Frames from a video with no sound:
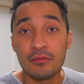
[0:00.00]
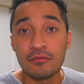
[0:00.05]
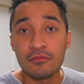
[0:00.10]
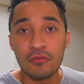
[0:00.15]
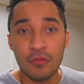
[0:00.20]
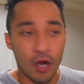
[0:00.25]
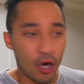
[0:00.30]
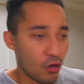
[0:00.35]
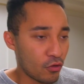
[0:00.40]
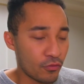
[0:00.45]

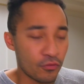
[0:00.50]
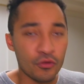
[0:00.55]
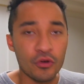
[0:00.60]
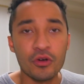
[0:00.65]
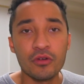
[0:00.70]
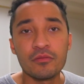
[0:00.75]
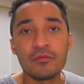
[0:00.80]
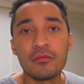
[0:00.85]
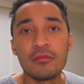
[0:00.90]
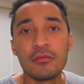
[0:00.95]
a
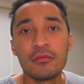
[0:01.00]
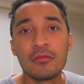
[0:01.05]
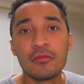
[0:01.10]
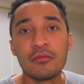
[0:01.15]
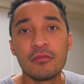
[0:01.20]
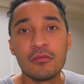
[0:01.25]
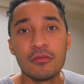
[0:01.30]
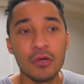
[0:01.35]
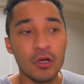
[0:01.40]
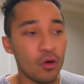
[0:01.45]
room
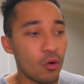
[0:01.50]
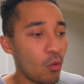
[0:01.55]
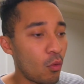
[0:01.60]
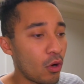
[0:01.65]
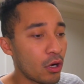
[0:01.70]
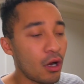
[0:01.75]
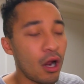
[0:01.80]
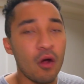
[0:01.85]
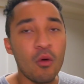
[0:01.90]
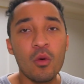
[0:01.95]

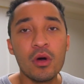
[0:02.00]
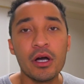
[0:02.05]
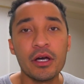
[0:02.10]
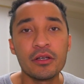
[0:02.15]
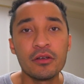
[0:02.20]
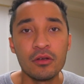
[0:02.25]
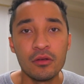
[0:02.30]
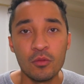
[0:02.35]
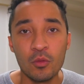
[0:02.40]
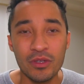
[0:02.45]

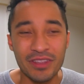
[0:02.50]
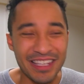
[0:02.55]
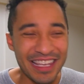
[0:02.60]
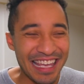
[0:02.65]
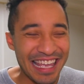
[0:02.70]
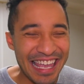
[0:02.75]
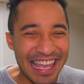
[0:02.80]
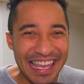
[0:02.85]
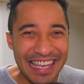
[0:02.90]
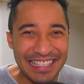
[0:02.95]
one-on-one with
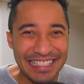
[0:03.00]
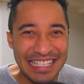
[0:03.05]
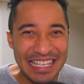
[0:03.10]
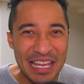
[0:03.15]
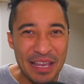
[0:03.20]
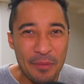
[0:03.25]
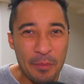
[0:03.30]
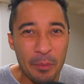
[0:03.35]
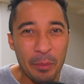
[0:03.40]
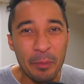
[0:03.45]

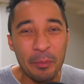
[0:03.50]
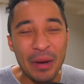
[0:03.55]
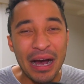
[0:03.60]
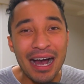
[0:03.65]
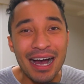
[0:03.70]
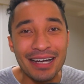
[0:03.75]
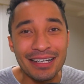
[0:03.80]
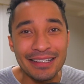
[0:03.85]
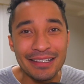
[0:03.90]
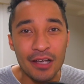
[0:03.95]

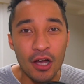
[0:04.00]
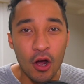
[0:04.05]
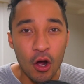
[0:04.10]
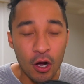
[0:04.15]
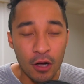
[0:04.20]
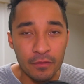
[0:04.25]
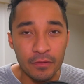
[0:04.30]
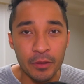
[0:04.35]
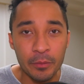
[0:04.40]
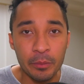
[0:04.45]
anybody
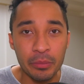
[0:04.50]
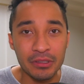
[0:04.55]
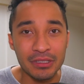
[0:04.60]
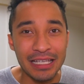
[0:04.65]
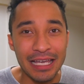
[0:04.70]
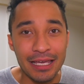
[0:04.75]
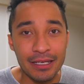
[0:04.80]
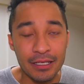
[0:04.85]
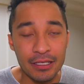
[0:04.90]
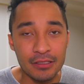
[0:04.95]
on the
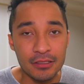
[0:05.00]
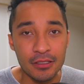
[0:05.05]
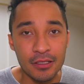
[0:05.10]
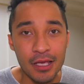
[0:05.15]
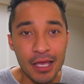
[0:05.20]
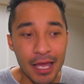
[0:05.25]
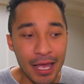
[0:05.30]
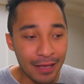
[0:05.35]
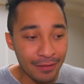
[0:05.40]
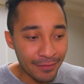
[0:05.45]
planet,
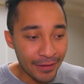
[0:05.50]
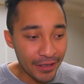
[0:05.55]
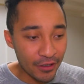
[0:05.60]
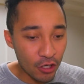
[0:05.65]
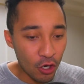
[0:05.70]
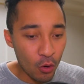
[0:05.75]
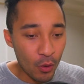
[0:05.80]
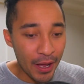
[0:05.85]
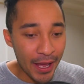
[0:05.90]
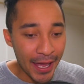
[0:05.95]
and they
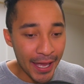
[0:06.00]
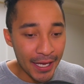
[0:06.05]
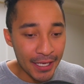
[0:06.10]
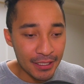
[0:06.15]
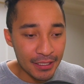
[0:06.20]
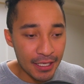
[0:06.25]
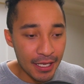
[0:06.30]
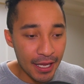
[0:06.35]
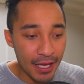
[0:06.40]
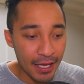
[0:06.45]
go
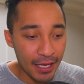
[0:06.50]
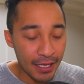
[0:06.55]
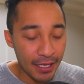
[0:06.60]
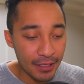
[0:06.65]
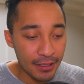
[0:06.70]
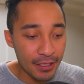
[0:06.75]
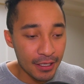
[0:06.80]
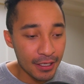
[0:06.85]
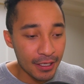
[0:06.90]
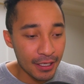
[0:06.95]
hand-to-hand
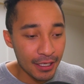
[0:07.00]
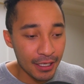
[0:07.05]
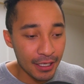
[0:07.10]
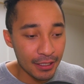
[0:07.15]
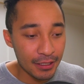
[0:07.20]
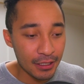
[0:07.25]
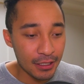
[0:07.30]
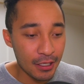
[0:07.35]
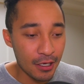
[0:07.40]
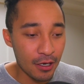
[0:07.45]

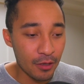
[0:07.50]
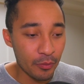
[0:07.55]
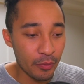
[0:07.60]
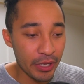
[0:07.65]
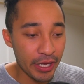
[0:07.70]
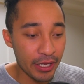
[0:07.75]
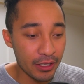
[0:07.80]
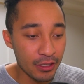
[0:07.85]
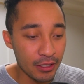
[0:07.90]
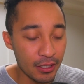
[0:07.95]
in
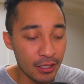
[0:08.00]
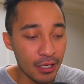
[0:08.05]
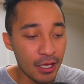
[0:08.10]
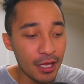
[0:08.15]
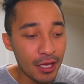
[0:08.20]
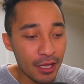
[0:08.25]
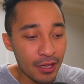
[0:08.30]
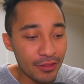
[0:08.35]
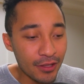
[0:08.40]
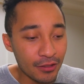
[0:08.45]
combat.
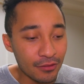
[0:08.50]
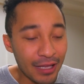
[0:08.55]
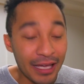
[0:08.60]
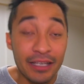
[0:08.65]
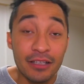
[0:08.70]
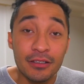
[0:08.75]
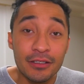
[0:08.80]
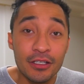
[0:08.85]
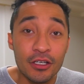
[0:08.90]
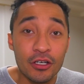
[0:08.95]
The
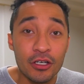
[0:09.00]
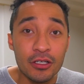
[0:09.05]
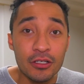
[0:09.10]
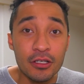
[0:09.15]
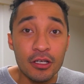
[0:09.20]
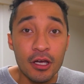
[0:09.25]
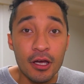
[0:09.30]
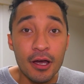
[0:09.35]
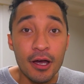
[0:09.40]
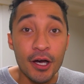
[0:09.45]
likelihood
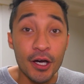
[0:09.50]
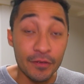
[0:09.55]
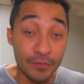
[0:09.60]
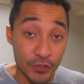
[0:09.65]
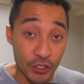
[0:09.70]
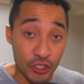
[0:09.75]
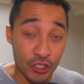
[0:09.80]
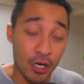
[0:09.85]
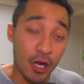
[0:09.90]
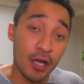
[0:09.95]
of
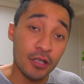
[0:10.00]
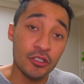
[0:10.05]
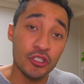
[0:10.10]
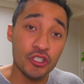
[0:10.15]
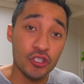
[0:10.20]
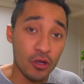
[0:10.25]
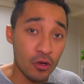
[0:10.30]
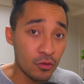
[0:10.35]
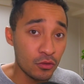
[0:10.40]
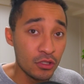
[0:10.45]
Jon
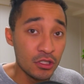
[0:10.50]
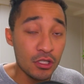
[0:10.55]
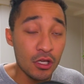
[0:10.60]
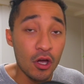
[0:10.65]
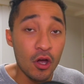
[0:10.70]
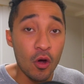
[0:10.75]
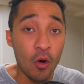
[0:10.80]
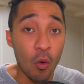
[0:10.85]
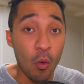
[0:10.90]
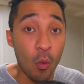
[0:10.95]
Jones
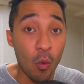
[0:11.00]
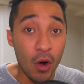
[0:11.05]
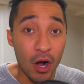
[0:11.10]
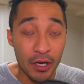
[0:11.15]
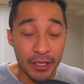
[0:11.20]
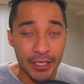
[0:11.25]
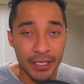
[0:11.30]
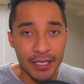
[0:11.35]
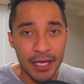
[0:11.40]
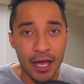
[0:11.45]

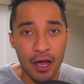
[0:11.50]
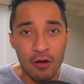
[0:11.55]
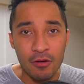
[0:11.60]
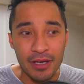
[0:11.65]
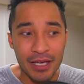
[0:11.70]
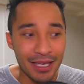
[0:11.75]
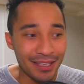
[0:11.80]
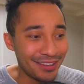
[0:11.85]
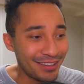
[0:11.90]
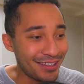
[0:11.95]
walking out
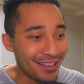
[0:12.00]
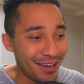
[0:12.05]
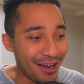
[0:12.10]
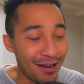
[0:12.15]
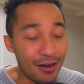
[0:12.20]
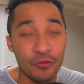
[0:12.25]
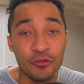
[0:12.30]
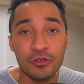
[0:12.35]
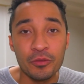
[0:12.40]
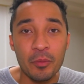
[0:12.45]
and the
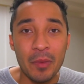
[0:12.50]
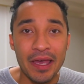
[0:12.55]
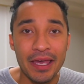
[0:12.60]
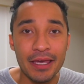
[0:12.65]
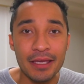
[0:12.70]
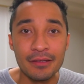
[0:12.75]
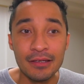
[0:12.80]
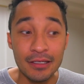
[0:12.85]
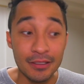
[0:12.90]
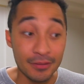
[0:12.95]
other man